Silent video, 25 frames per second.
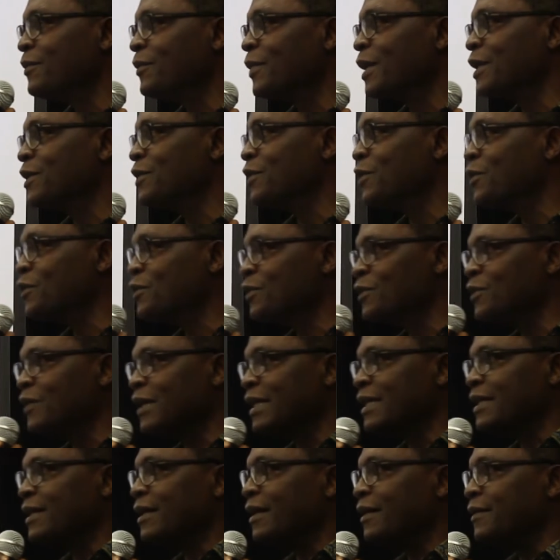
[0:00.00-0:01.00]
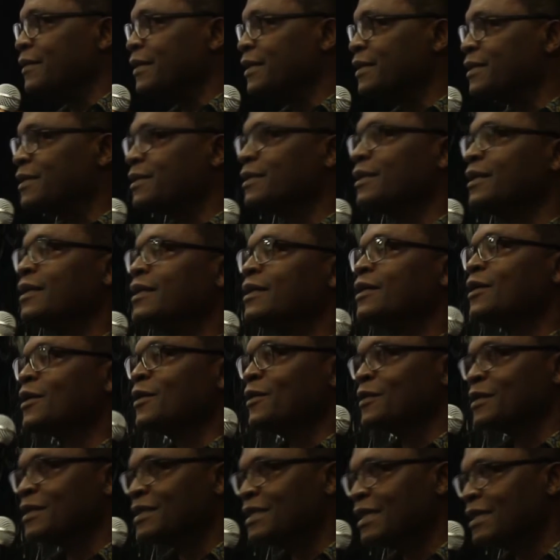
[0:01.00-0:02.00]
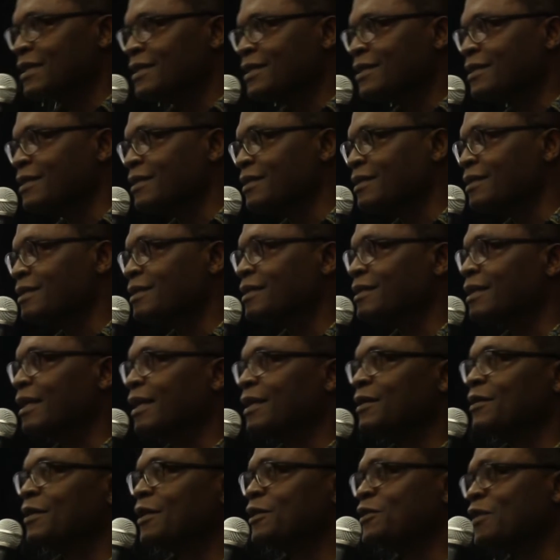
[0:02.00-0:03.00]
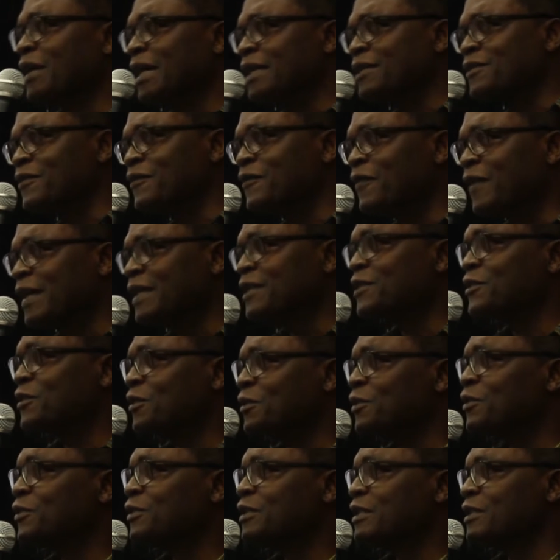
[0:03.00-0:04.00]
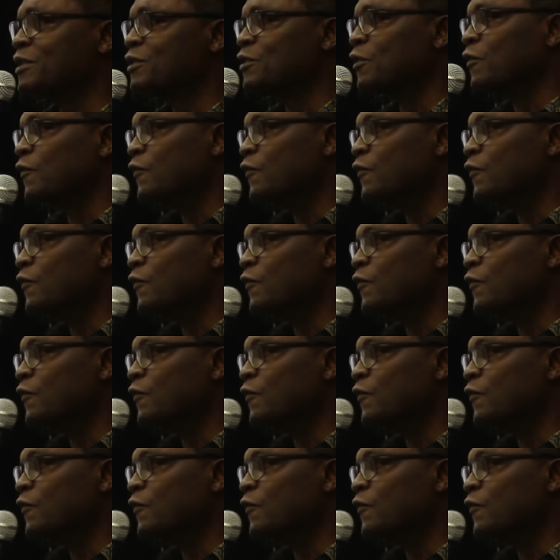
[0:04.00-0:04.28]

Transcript: but you also encourage consensus, and you're trying to find solutions.